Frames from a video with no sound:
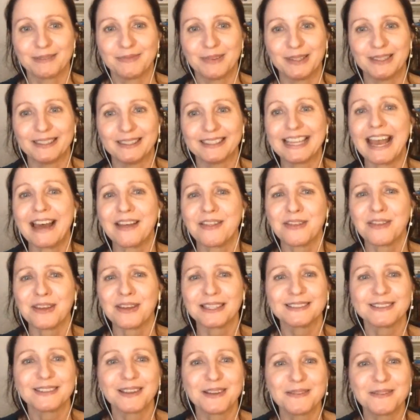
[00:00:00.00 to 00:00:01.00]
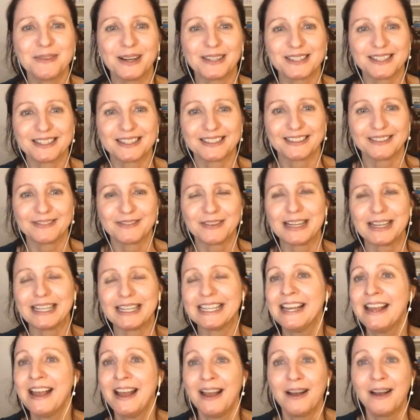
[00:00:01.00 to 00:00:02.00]
But yeah, thanks so much. And I
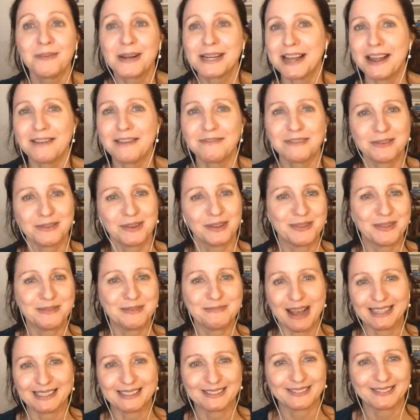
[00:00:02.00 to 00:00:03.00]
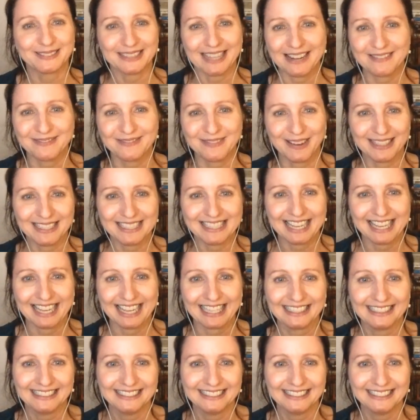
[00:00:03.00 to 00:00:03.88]
really wish everyone the best with their writing.